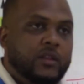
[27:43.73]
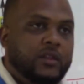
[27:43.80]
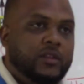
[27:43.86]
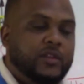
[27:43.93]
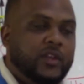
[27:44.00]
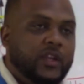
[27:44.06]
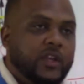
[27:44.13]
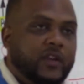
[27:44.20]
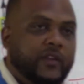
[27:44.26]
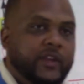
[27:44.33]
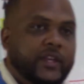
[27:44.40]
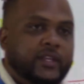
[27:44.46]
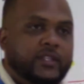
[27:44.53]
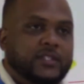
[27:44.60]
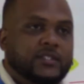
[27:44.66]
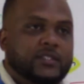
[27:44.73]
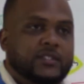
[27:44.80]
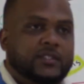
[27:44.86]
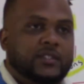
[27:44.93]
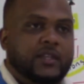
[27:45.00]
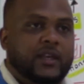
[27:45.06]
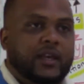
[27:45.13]
there
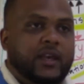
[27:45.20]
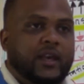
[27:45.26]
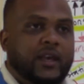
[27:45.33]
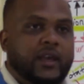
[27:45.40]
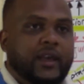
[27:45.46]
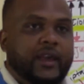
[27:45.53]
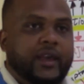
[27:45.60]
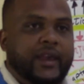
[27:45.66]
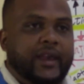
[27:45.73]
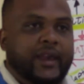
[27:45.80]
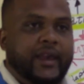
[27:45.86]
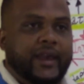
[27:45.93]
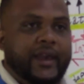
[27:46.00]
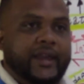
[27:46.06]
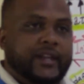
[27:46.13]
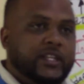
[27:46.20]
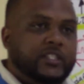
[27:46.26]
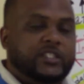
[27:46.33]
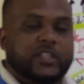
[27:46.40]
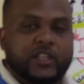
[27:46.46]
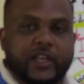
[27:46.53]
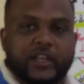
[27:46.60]
is an
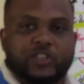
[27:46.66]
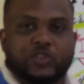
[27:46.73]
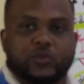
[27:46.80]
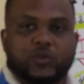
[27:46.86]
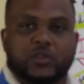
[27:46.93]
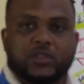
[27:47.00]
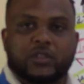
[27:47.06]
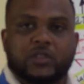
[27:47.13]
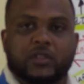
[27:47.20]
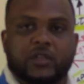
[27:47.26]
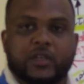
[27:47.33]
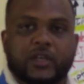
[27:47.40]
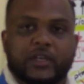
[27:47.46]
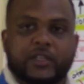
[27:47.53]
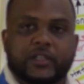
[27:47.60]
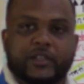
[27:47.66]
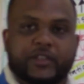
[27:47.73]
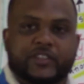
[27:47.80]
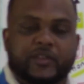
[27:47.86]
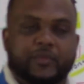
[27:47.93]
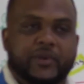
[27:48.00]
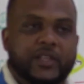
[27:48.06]
intellectual
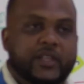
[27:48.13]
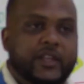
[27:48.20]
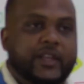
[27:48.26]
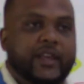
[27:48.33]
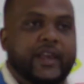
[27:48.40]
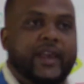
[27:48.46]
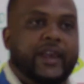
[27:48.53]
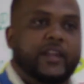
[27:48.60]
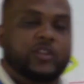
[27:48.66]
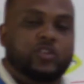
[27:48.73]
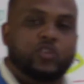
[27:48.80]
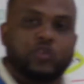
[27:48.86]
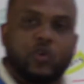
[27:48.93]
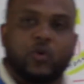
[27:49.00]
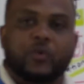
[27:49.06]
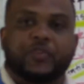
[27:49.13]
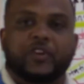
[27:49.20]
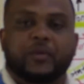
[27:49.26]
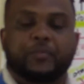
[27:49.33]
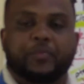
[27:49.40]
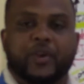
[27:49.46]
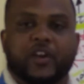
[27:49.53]
disability and growth
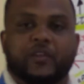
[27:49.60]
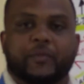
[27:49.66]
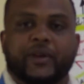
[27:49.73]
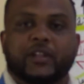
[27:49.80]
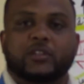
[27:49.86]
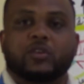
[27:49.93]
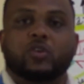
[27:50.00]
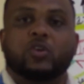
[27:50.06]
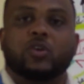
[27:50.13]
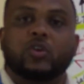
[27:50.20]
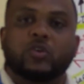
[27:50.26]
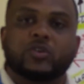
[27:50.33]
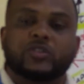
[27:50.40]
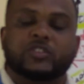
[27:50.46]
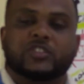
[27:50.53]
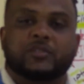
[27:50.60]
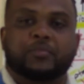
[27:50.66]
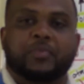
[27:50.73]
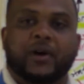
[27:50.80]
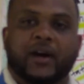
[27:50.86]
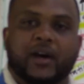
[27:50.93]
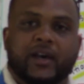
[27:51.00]
impairment caused
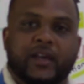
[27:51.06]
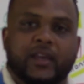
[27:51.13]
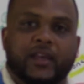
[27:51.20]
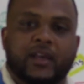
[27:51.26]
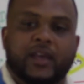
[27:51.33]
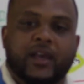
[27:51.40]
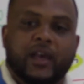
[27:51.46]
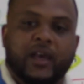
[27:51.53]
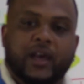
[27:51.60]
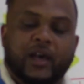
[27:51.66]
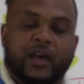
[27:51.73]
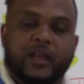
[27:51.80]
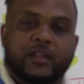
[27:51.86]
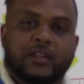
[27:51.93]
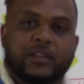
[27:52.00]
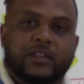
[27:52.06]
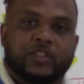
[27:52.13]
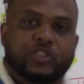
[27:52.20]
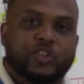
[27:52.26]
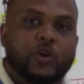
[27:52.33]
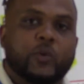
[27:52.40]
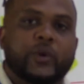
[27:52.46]
by the
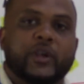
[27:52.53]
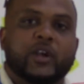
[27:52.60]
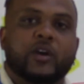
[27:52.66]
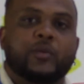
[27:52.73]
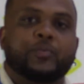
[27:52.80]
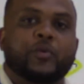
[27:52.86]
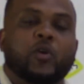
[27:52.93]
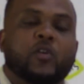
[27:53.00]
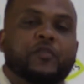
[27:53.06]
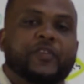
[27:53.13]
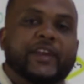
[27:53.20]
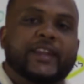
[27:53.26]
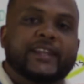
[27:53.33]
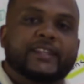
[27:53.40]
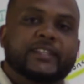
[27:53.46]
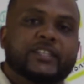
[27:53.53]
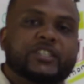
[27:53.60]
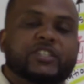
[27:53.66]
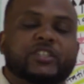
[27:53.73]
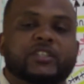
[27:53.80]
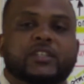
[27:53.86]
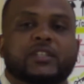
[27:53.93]
showing up of an
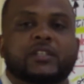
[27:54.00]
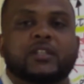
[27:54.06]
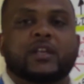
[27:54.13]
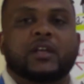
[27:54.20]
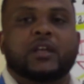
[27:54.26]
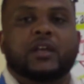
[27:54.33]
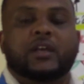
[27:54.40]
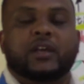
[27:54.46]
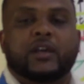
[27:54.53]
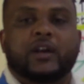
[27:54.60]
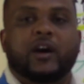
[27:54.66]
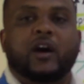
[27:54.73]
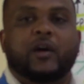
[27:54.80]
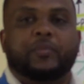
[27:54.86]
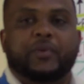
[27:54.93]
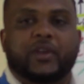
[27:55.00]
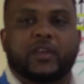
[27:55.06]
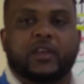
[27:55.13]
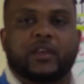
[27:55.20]
additional copy